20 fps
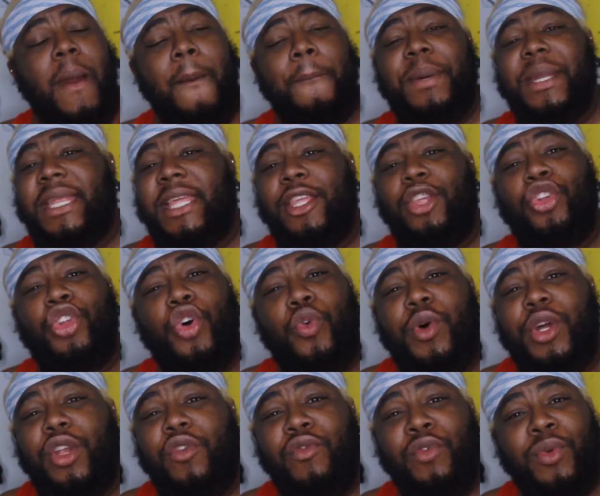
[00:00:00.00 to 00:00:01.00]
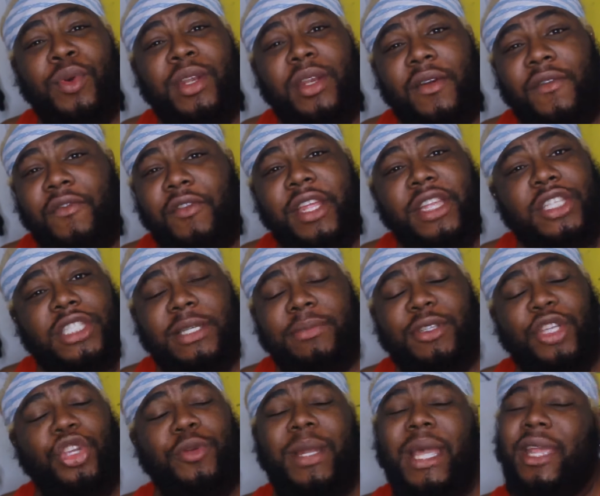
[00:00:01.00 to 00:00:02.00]
But then you don't wanna ruin the friendship, so
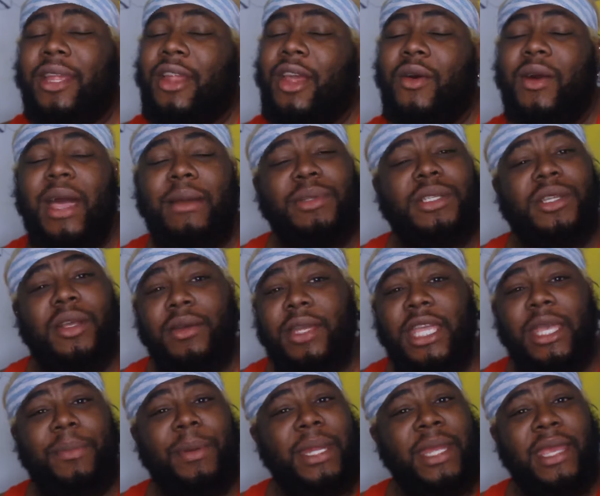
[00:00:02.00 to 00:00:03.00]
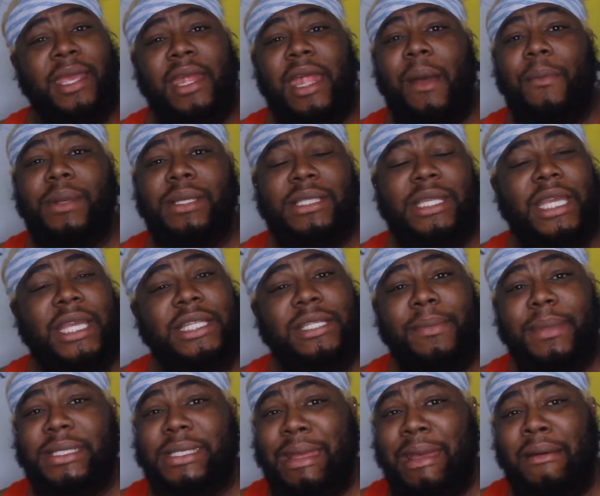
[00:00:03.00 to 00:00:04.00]
you like, you know what, I'm still keeping it in, I'm gonna stick it to
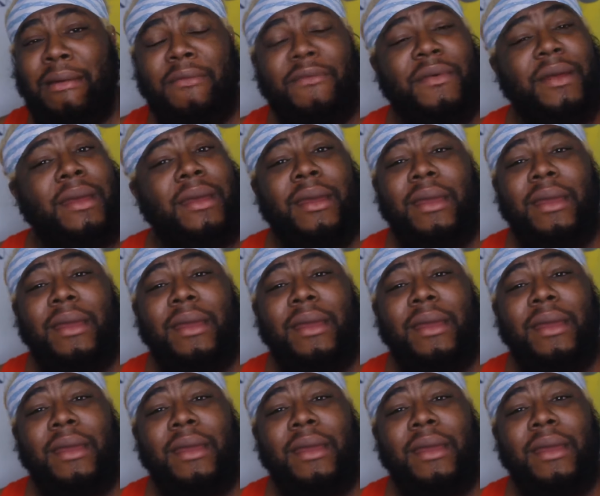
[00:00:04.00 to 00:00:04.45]
myself.